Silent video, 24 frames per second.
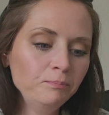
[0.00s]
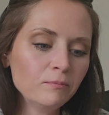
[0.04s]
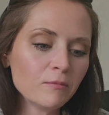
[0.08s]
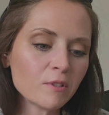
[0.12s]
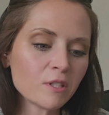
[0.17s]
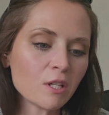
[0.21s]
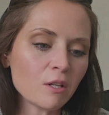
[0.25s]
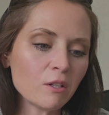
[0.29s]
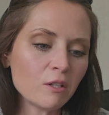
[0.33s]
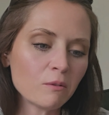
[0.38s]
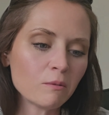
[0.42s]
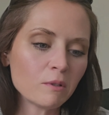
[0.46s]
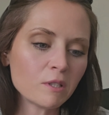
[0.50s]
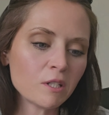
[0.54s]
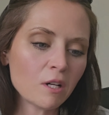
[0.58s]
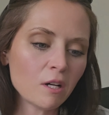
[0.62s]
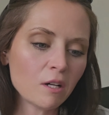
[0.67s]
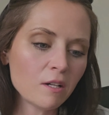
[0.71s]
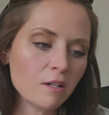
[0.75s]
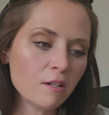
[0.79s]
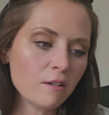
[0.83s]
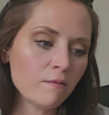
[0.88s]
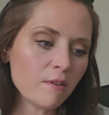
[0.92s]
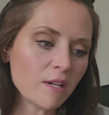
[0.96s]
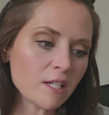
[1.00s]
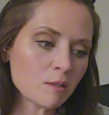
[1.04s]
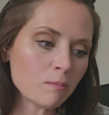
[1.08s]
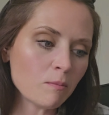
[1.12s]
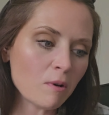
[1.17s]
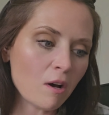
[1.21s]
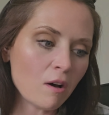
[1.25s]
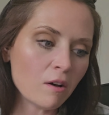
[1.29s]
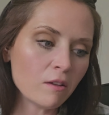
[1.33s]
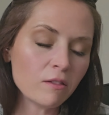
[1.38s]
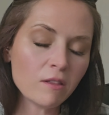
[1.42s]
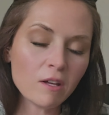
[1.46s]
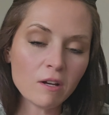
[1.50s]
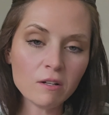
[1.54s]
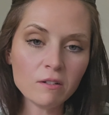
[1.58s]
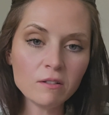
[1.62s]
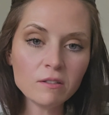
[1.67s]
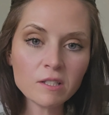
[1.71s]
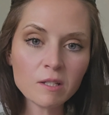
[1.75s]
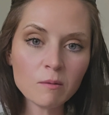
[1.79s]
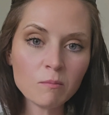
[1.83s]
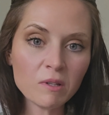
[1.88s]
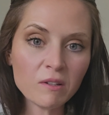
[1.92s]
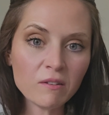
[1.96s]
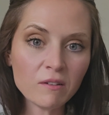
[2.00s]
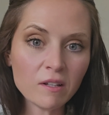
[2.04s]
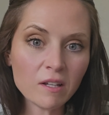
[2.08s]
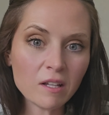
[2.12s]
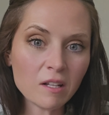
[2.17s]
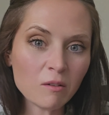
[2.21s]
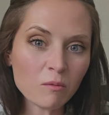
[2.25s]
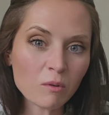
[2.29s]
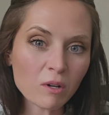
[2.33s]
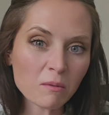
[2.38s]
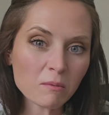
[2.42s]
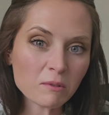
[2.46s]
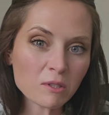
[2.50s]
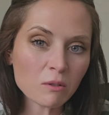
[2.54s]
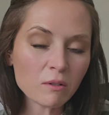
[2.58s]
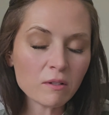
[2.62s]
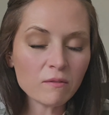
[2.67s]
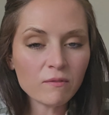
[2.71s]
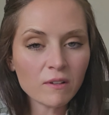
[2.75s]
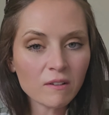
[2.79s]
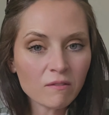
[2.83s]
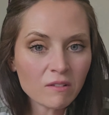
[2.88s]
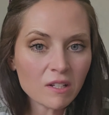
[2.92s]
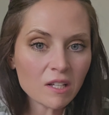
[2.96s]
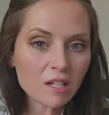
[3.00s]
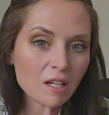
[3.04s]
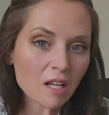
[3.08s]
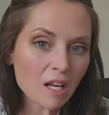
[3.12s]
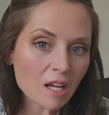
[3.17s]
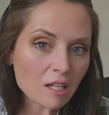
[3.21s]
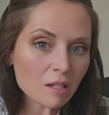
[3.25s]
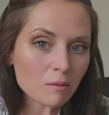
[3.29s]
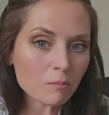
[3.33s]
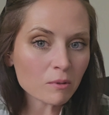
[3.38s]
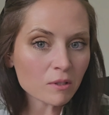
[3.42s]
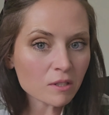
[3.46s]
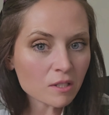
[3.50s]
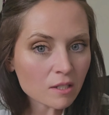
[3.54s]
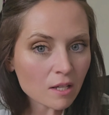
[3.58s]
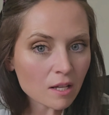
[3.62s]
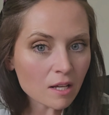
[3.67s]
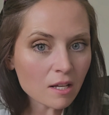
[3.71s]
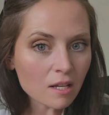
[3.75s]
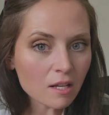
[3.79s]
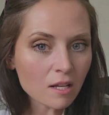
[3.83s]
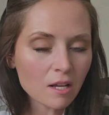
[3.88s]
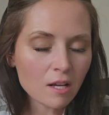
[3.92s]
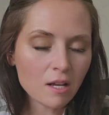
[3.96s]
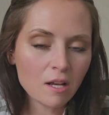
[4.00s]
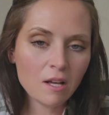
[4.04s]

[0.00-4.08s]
So your return on investment on those can be anywhere between 50 and 80%.